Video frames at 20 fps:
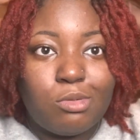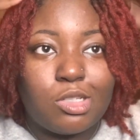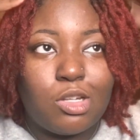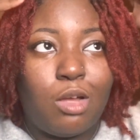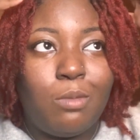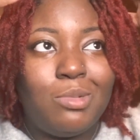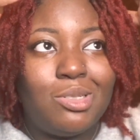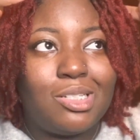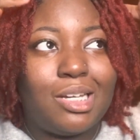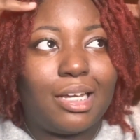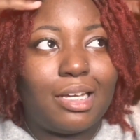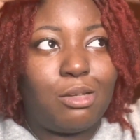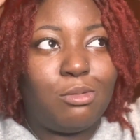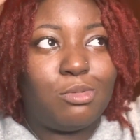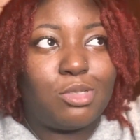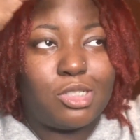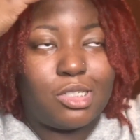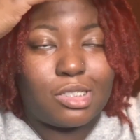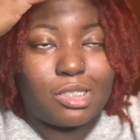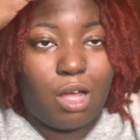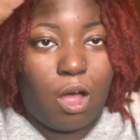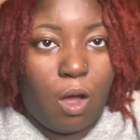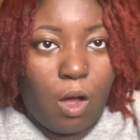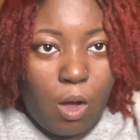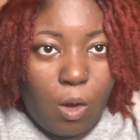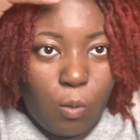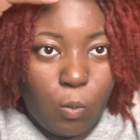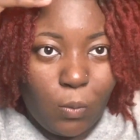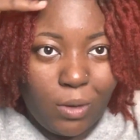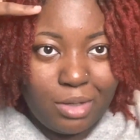almost like it was just
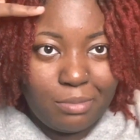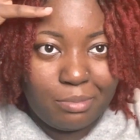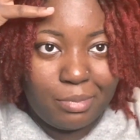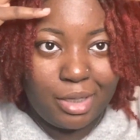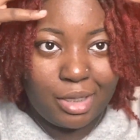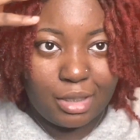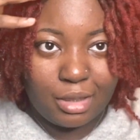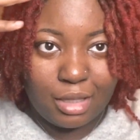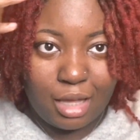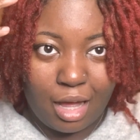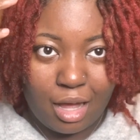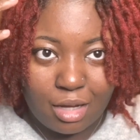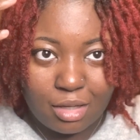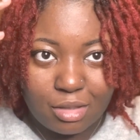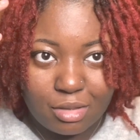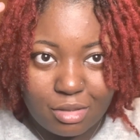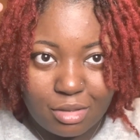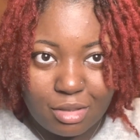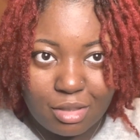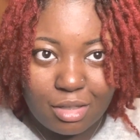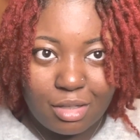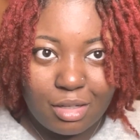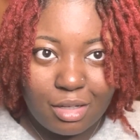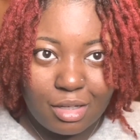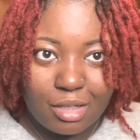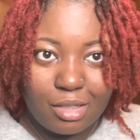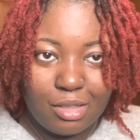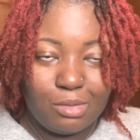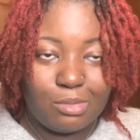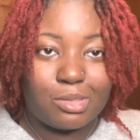all one big lock.
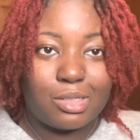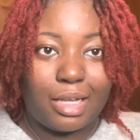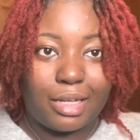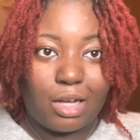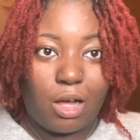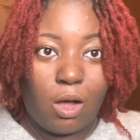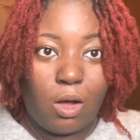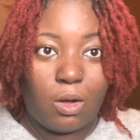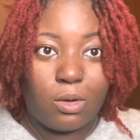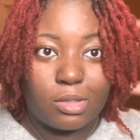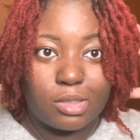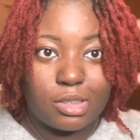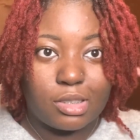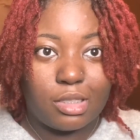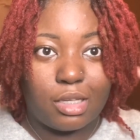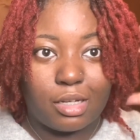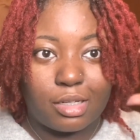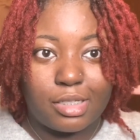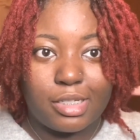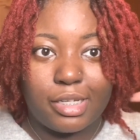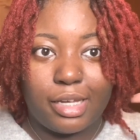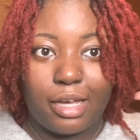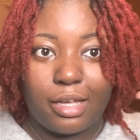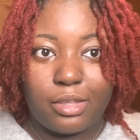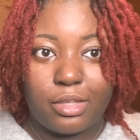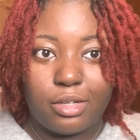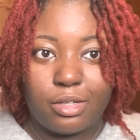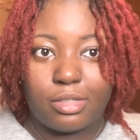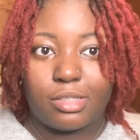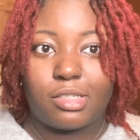It was like all stuck
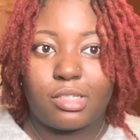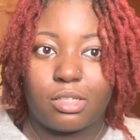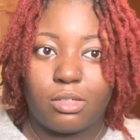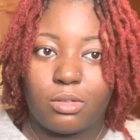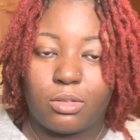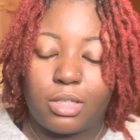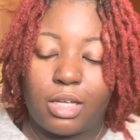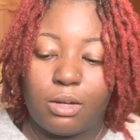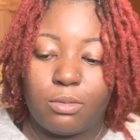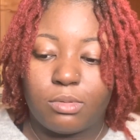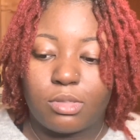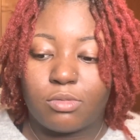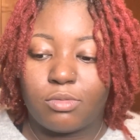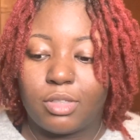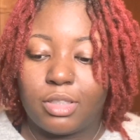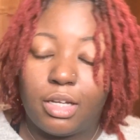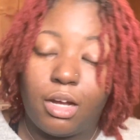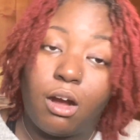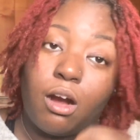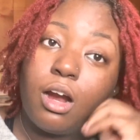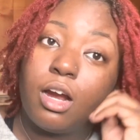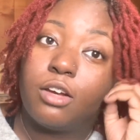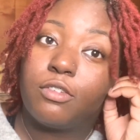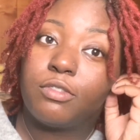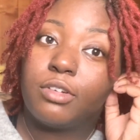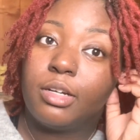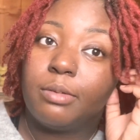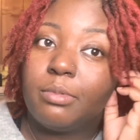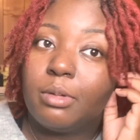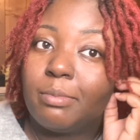together, so that was really hard
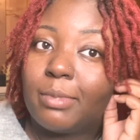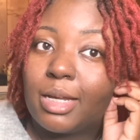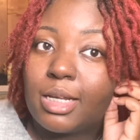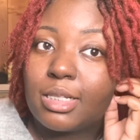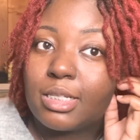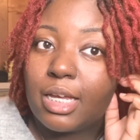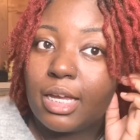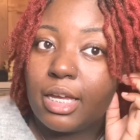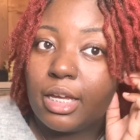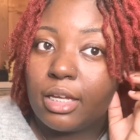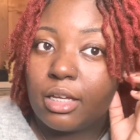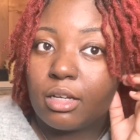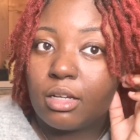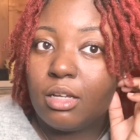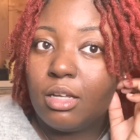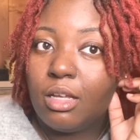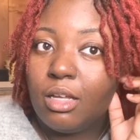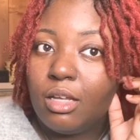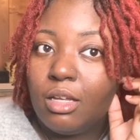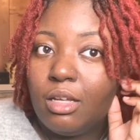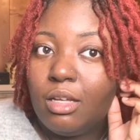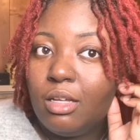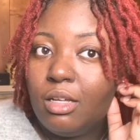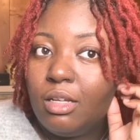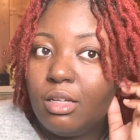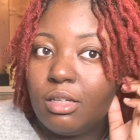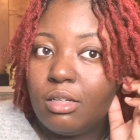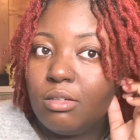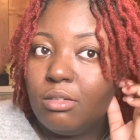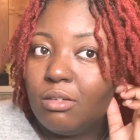for him to maintain.
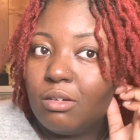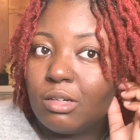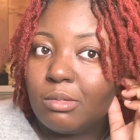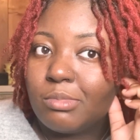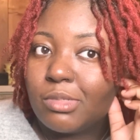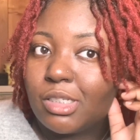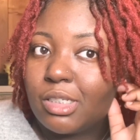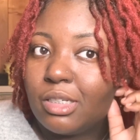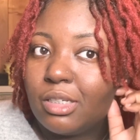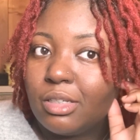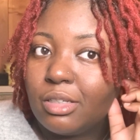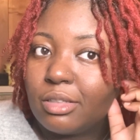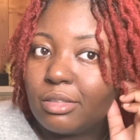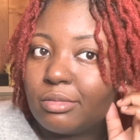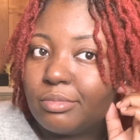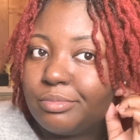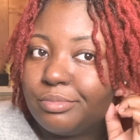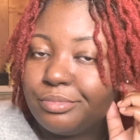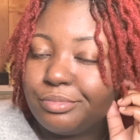You know what I'm saying?